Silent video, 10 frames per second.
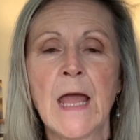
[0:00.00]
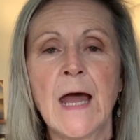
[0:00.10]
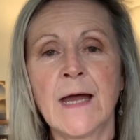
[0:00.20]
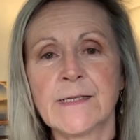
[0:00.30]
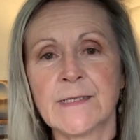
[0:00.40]

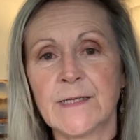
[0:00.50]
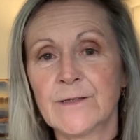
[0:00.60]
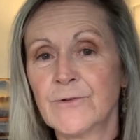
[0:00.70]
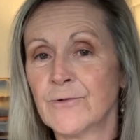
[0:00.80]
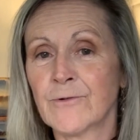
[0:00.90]
I said,
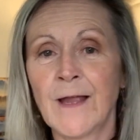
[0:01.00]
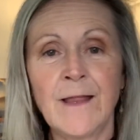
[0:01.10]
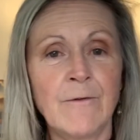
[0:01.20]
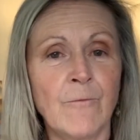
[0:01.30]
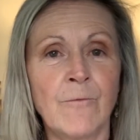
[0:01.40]

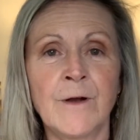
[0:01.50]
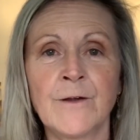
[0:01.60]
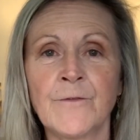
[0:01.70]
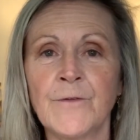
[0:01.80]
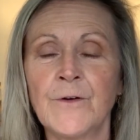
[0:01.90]
great,
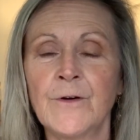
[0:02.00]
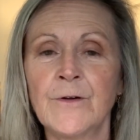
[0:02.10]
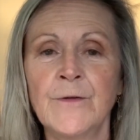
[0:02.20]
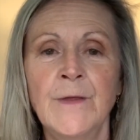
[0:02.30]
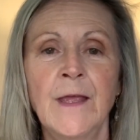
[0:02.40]

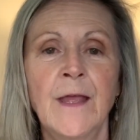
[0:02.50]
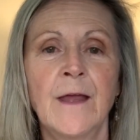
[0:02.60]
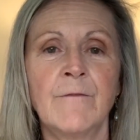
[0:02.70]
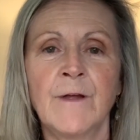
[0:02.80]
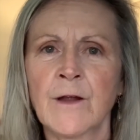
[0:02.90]
wonderful,
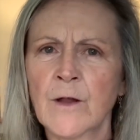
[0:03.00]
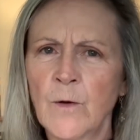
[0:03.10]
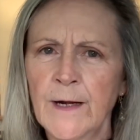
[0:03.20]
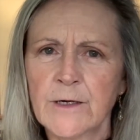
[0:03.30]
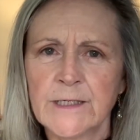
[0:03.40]
very
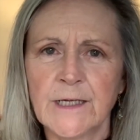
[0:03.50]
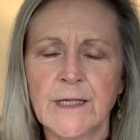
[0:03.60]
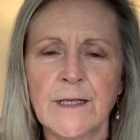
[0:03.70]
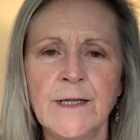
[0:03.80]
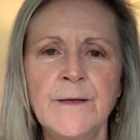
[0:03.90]
quite
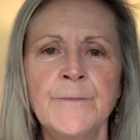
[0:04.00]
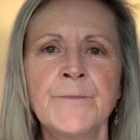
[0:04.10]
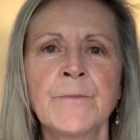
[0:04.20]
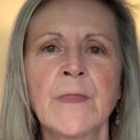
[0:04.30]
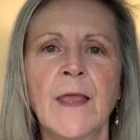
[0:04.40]
articulate.
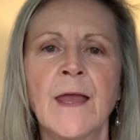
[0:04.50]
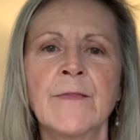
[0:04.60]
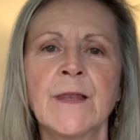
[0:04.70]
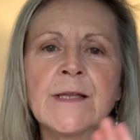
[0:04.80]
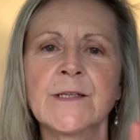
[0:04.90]
And
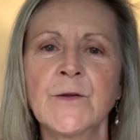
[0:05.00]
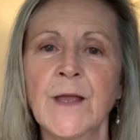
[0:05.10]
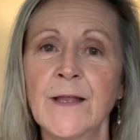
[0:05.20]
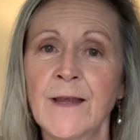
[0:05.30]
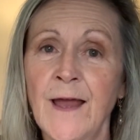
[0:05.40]
then I said,
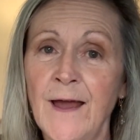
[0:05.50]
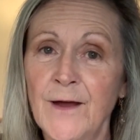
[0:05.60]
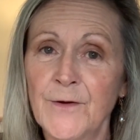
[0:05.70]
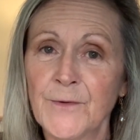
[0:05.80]
okay, now